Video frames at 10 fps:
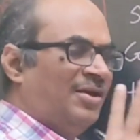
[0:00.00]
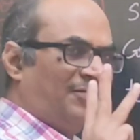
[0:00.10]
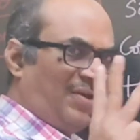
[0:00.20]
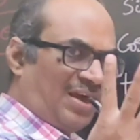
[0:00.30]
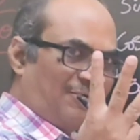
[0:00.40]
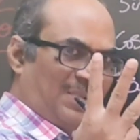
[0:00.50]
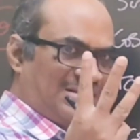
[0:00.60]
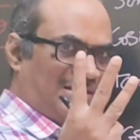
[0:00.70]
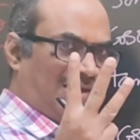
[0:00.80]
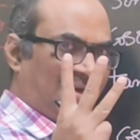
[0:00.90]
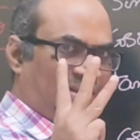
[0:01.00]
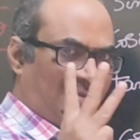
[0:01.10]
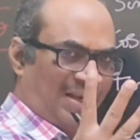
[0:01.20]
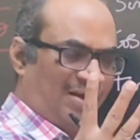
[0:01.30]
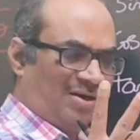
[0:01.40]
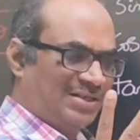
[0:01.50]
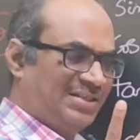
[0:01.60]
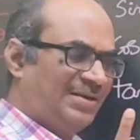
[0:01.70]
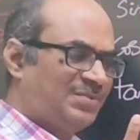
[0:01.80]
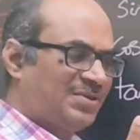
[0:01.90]
We have basically three
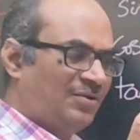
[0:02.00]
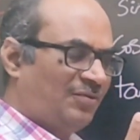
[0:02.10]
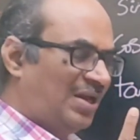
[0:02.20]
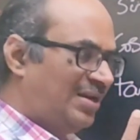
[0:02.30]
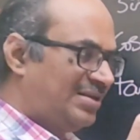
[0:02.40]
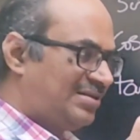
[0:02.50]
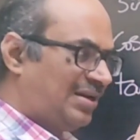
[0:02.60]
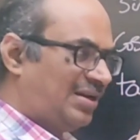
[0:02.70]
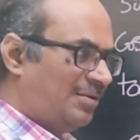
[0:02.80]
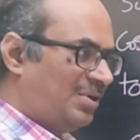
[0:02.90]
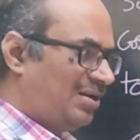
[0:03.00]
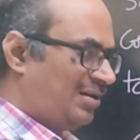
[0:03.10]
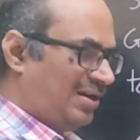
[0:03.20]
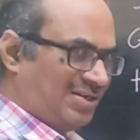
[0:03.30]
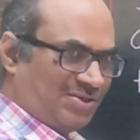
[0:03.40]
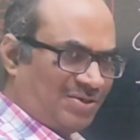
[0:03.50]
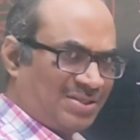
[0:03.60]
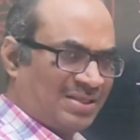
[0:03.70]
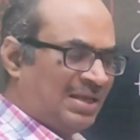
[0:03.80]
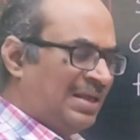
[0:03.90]
concepts. One is trigonometric
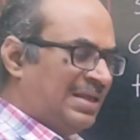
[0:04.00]
ratios.